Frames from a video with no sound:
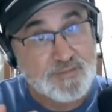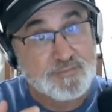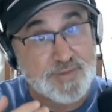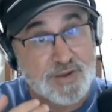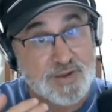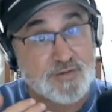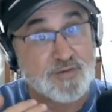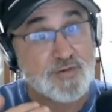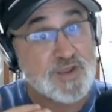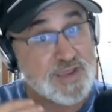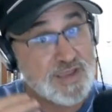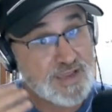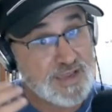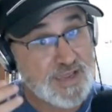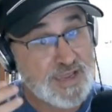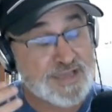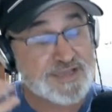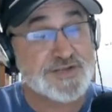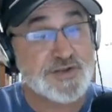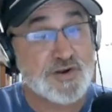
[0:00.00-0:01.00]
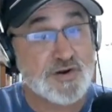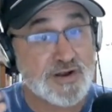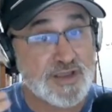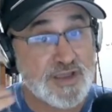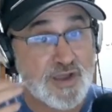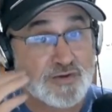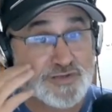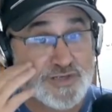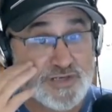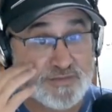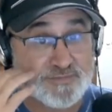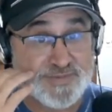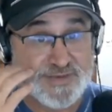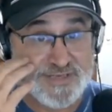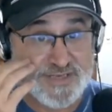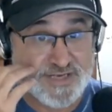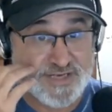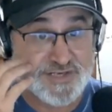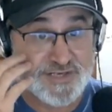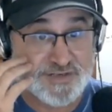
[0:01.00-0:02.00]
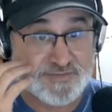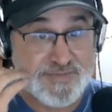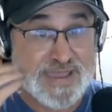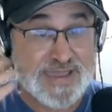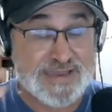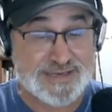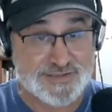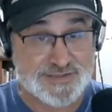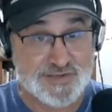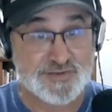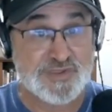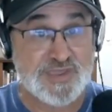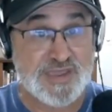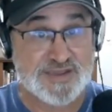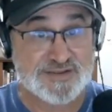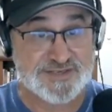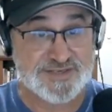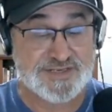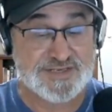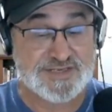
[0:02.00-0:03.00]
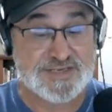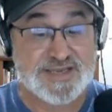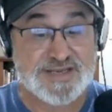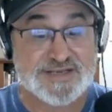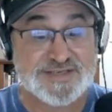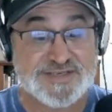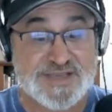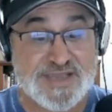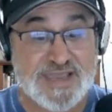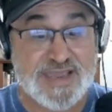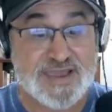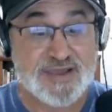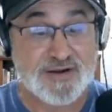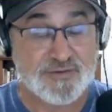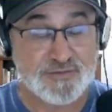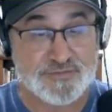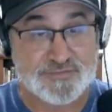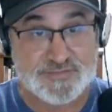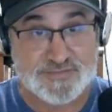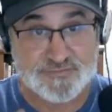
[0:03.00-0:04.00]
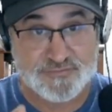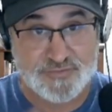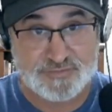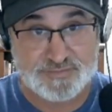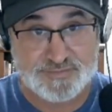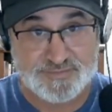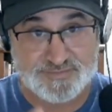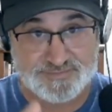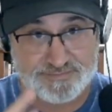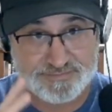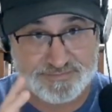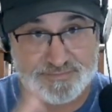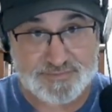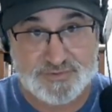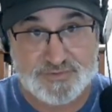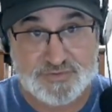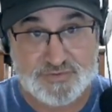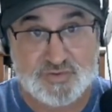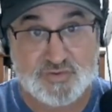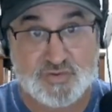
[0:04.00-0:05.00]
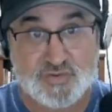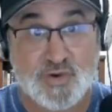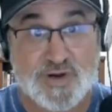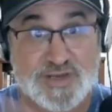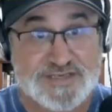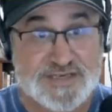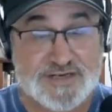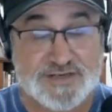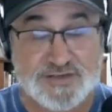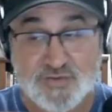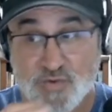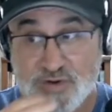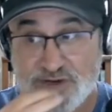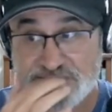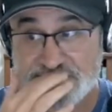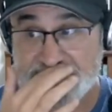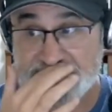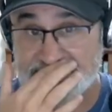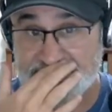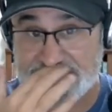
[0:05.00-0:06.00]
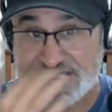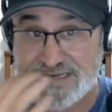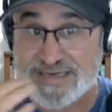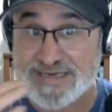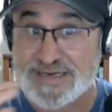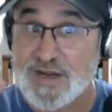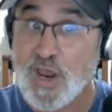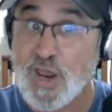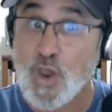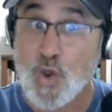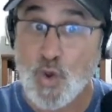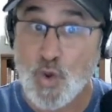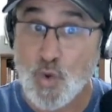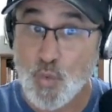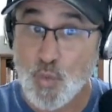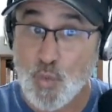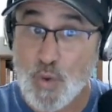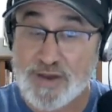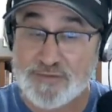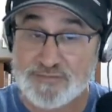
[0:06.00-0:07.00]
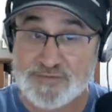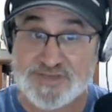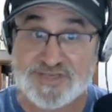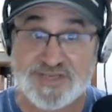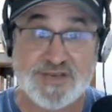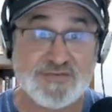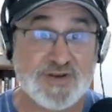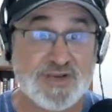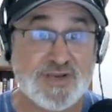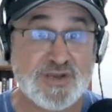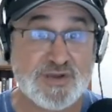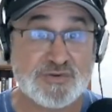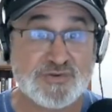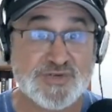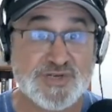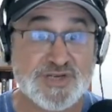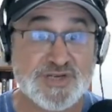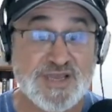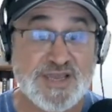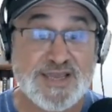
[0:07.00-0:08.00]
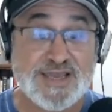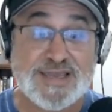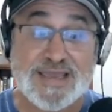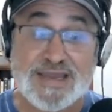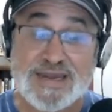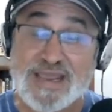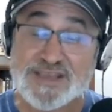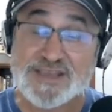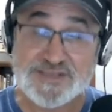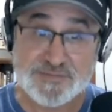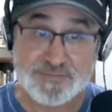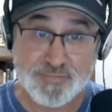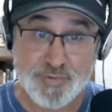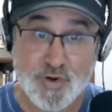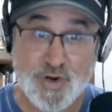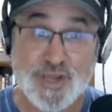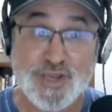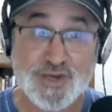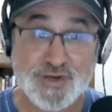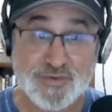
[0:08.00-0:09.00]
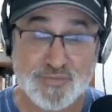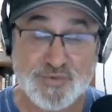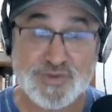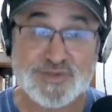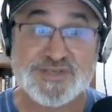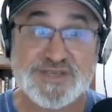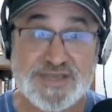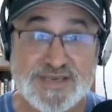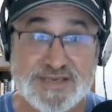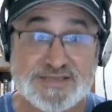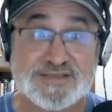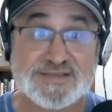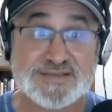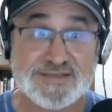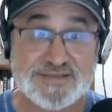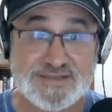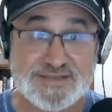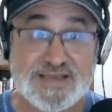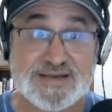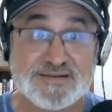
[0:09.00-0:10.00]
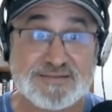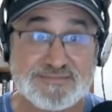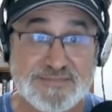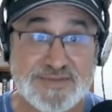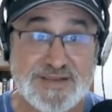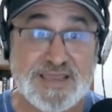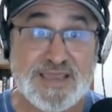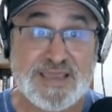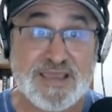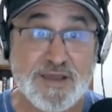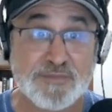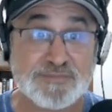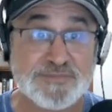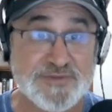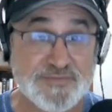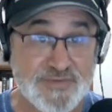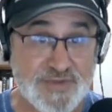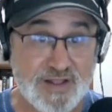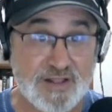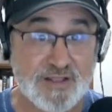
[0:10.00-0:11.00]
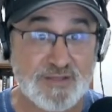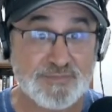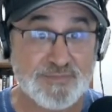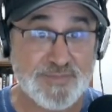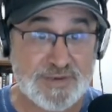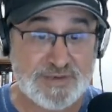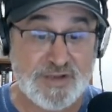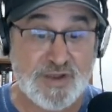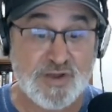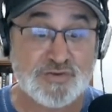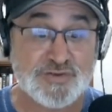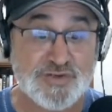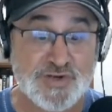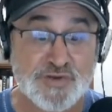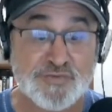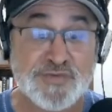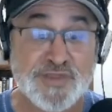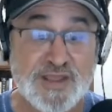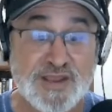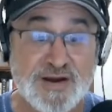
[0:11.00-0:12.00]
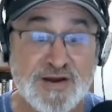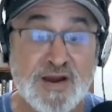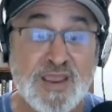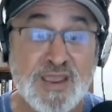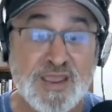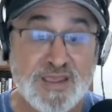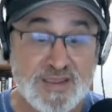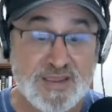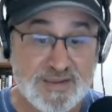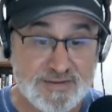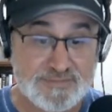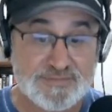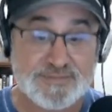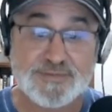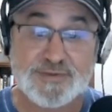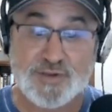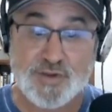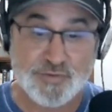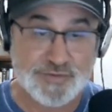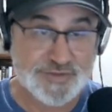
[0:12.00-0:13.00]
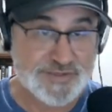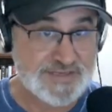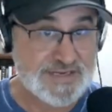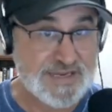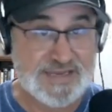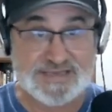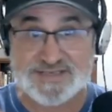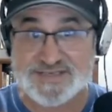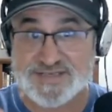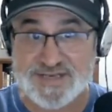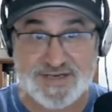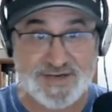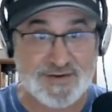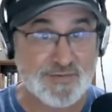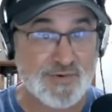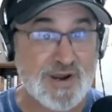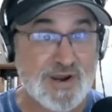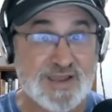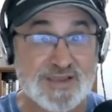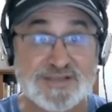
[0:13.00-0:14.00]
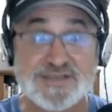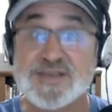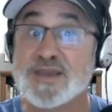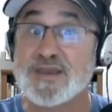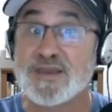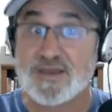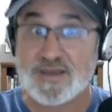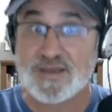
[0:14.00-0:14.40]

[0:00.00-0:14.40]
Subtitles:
But he started coaching positions back in 2010 in Seattle, and from 2010 to 2017, wide receiver coach. And he had some pretty good ones that he helped develop and coach over there. Golden Tate, Sidney Rice.